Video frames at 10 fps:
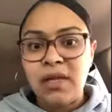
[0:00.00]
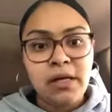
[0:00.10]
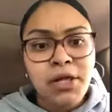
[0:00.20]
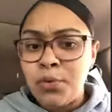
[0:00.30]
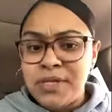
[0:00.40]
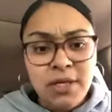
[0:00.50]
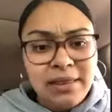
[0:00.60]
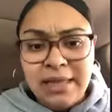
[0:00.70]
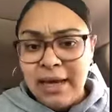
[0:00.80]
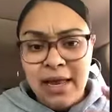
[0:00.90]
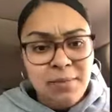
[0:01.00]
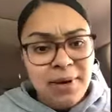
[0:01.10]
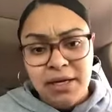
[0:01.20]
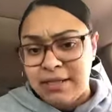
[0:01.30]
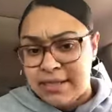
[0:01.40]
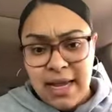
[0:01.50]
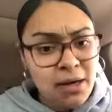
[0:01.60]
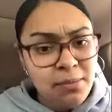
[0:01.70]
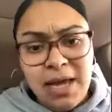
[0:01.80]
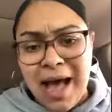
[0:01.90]
There was nothing anybody could say
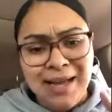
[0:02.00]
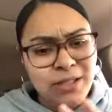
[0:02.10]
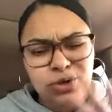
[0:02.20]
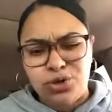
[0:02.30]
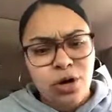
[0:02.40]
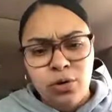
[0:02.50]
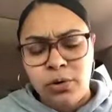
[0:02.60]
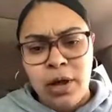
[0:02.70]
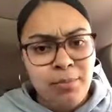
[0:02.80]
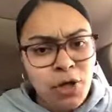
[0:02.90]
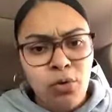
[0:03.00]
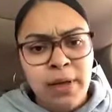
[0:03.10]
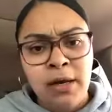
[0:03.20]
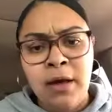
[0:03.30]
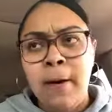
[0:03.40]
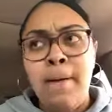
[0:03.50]
to me. I still struggled. I'm human.